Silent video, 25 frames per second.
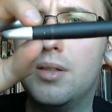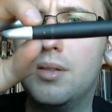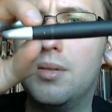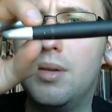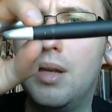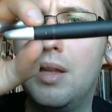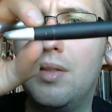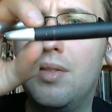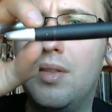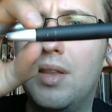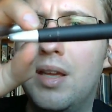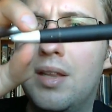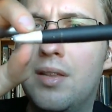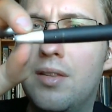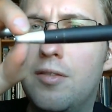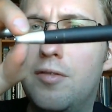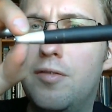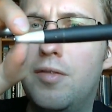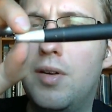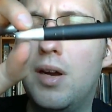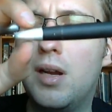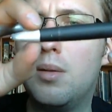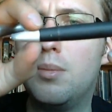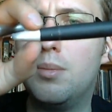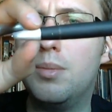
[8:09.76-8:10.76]
and then the
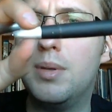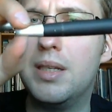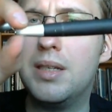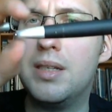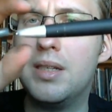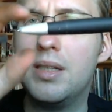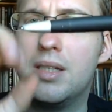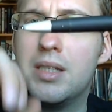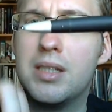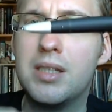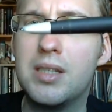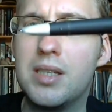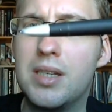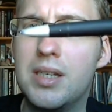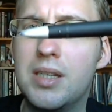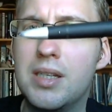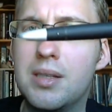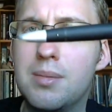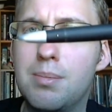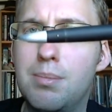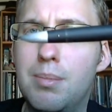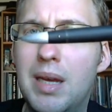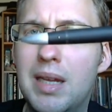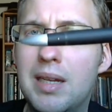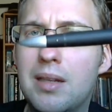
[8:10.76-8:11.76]
final bit is
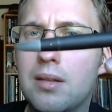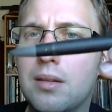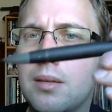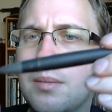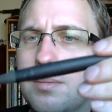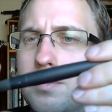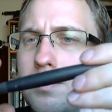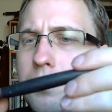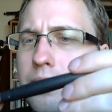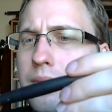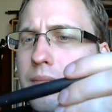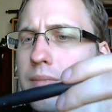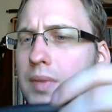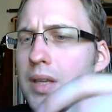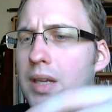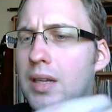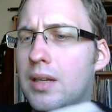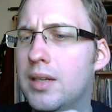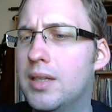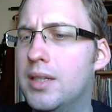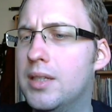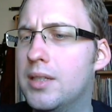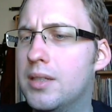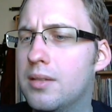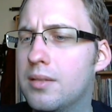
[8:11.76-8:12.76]
is metal, at
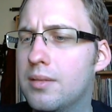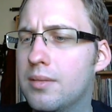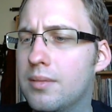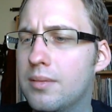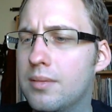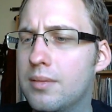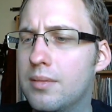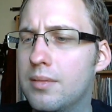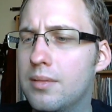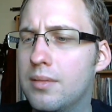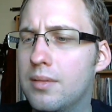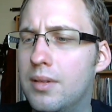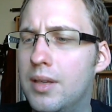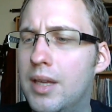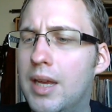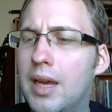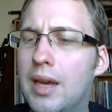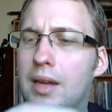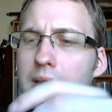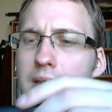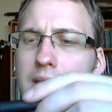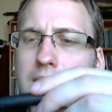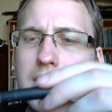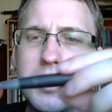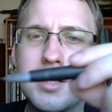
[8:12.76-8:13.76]
least, yeah,
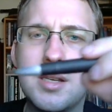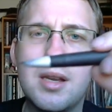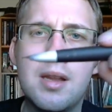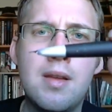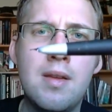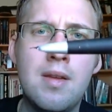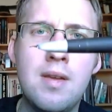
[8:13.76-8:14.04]
it is.